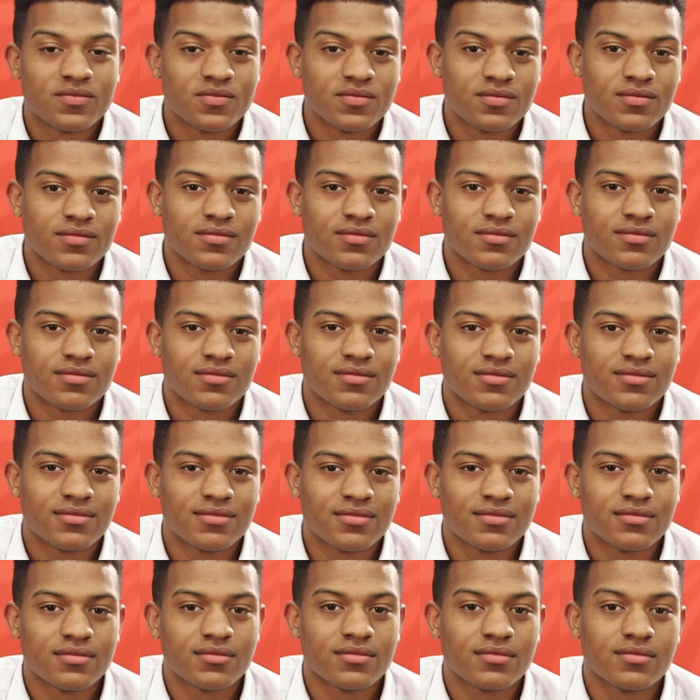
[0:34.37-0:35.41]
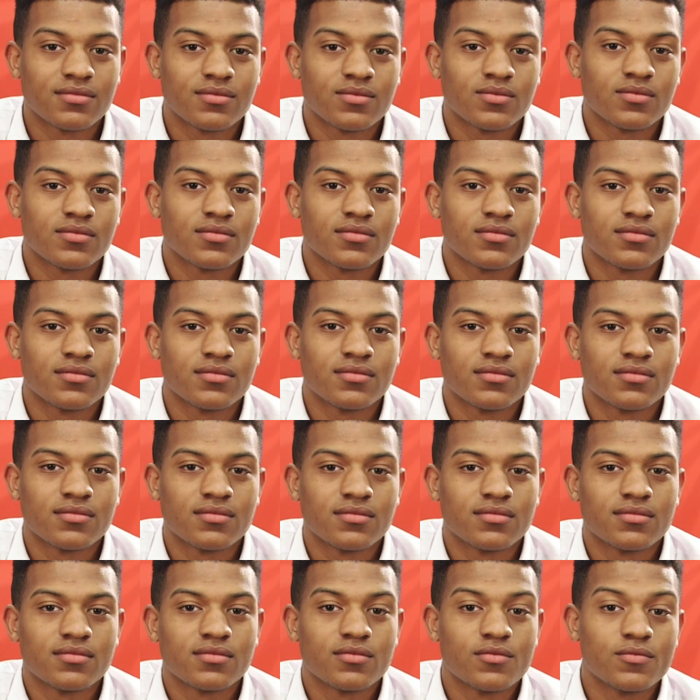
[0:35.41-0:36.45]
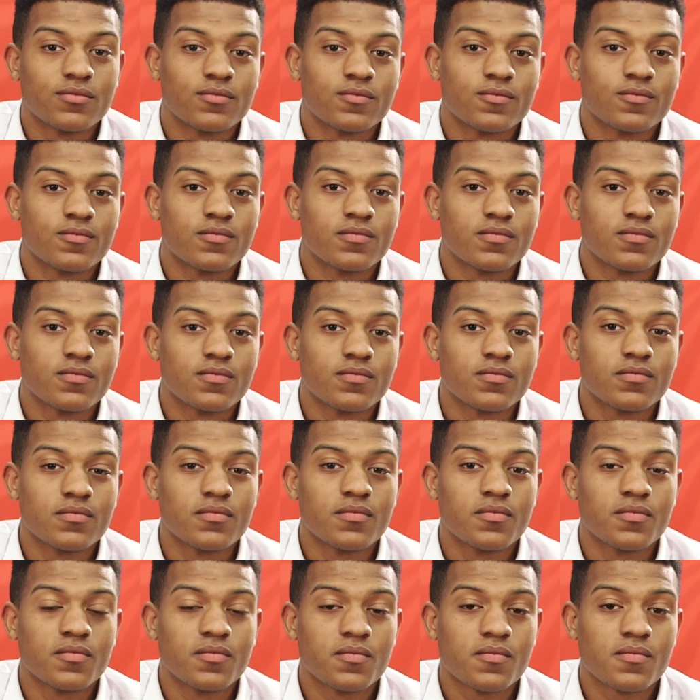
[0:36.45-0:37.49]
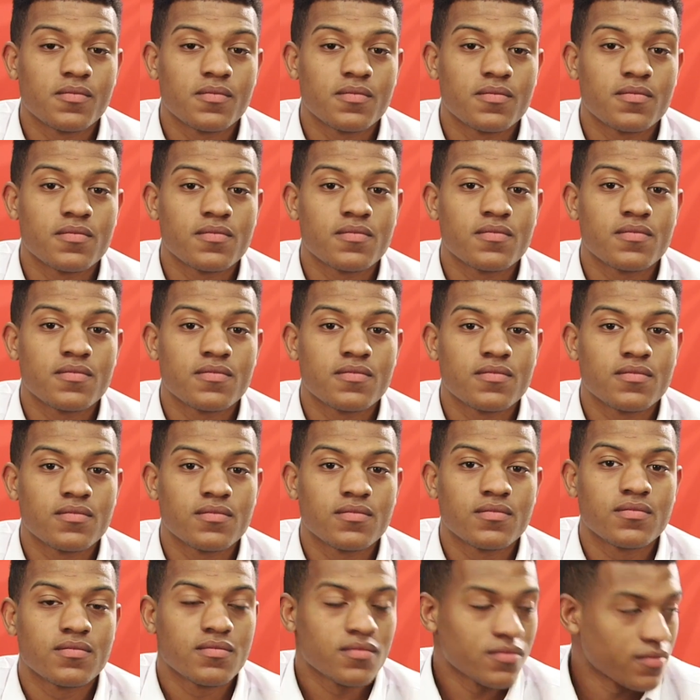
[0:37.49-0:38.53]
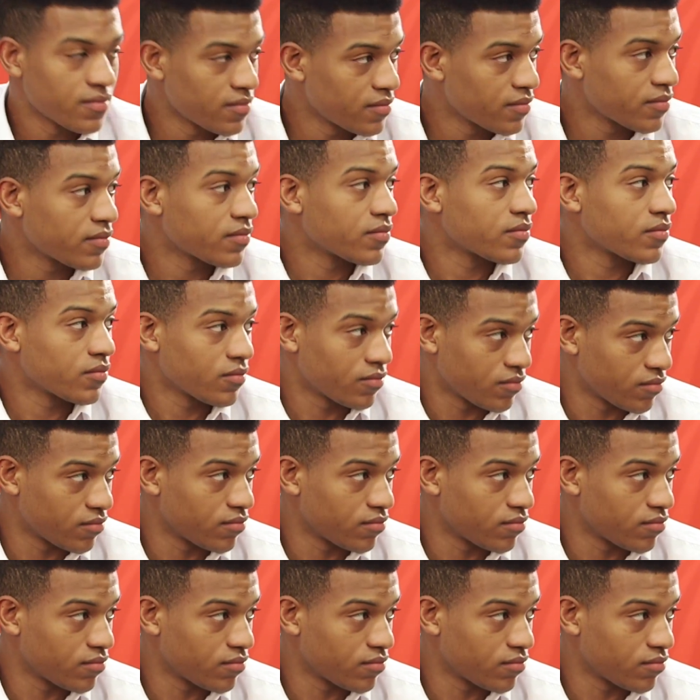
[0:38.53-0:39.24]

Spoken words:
This person isn't speaking.